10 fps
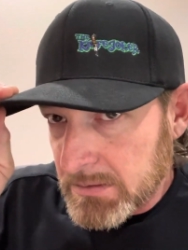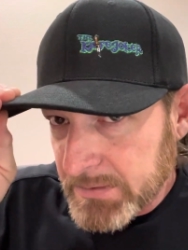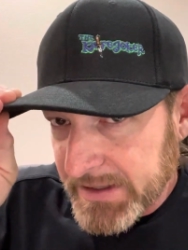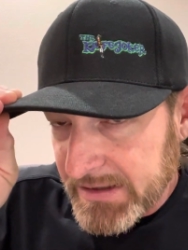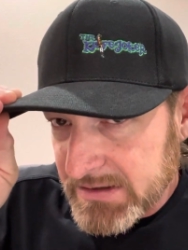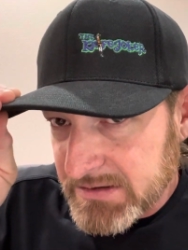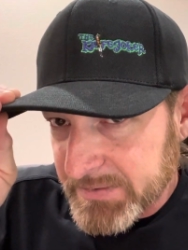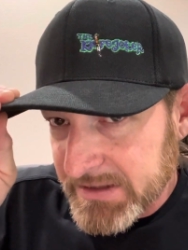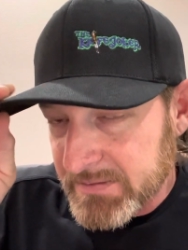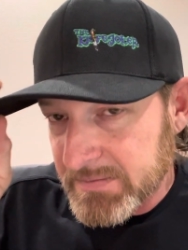But yeah, these have
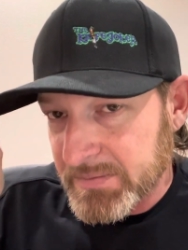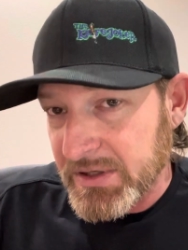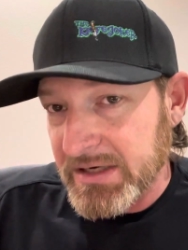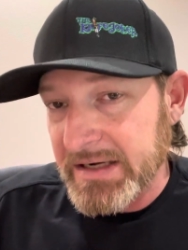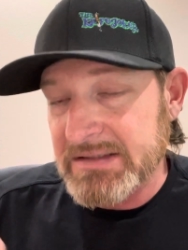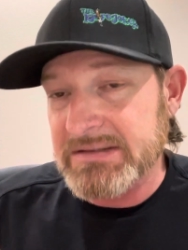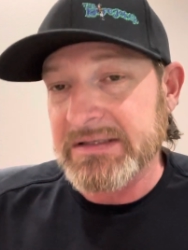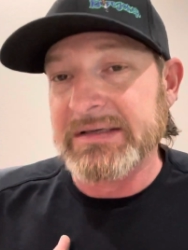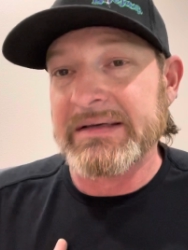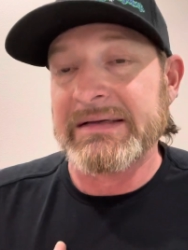been pretty nice.
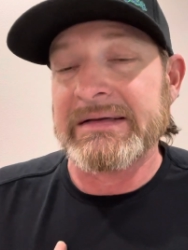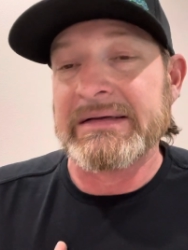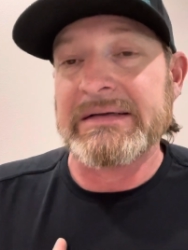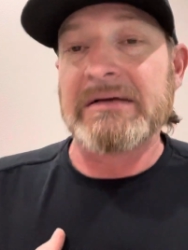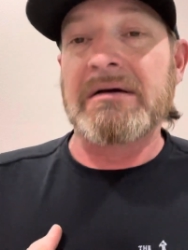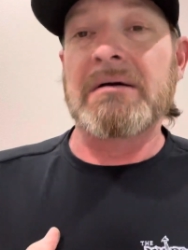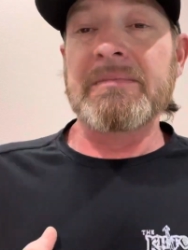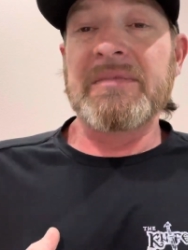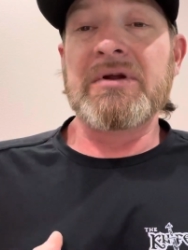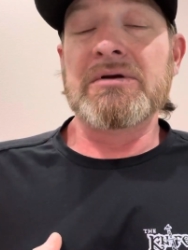
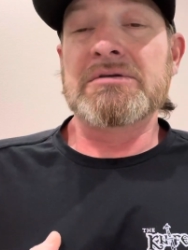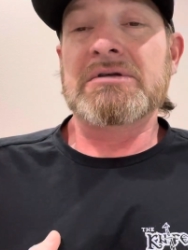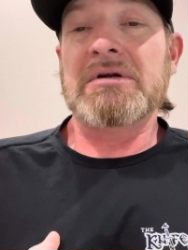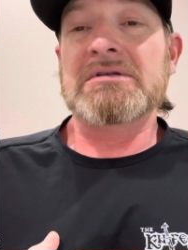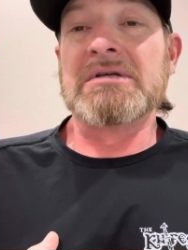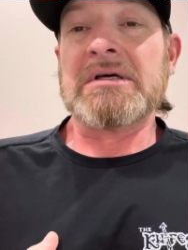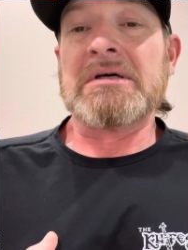Um, the new shirts.